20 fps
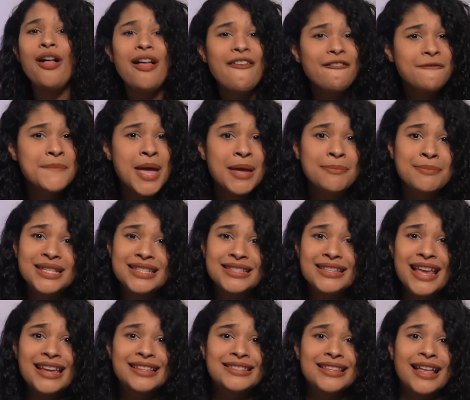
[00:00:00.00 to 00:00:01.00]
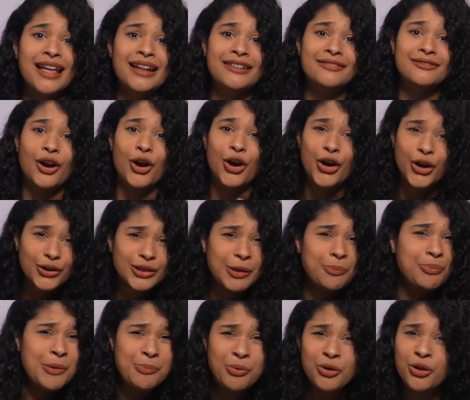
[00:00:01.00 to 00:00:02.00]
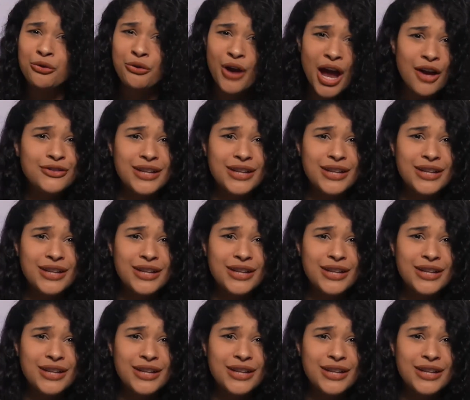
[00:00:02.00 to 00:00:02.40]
have made mistakes that hurt the people around